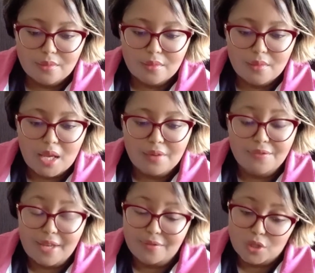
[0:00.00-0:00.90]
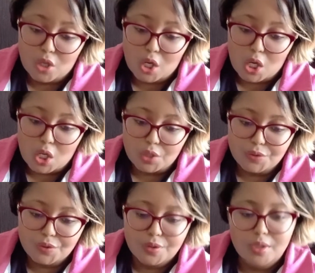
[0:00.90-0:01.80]
five and a
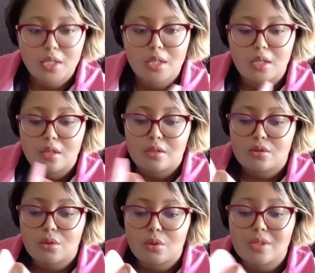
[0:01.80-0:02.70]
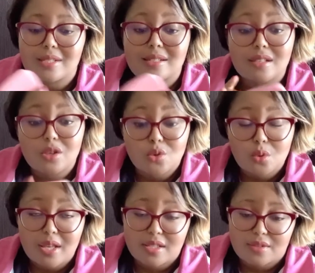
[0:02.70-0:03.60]
half. So this is a
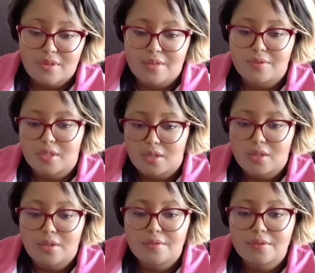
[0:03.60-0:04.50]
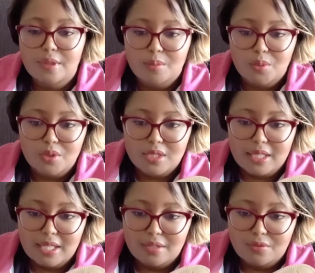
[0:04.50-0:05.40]
US five and a half. I bought in
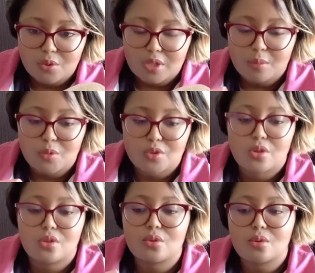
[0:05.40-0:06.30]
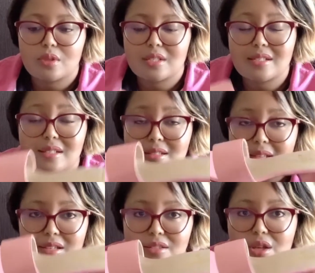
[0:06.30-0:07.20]
California most. So this is a
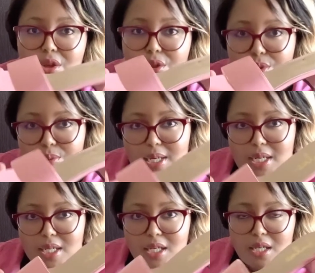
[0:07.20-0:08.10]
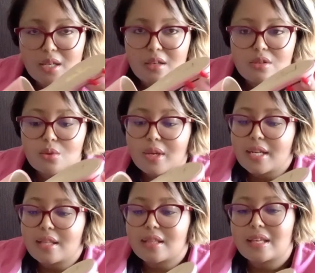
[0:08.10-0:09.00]
size three. So
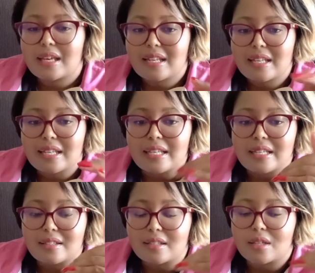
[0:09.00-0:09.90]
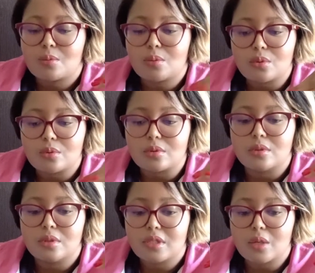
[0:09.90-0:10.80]
anything, any heel that will
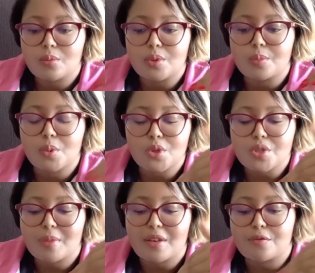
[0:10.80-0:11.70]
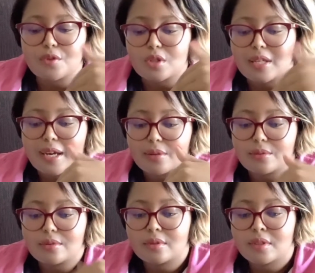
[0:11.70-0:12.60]
that would push my foot
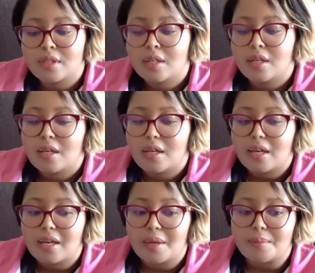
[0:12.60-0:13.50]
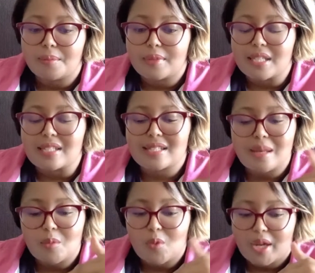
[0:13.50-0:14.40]
down um, in
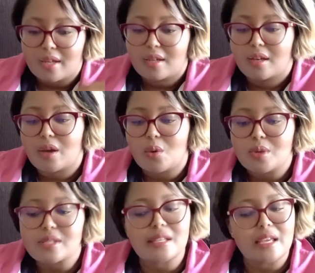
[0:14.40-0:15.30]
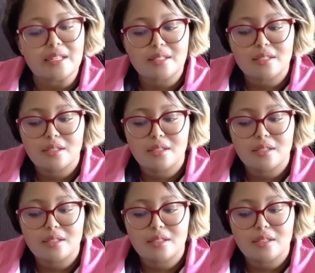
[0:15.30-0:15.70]
some way. I always get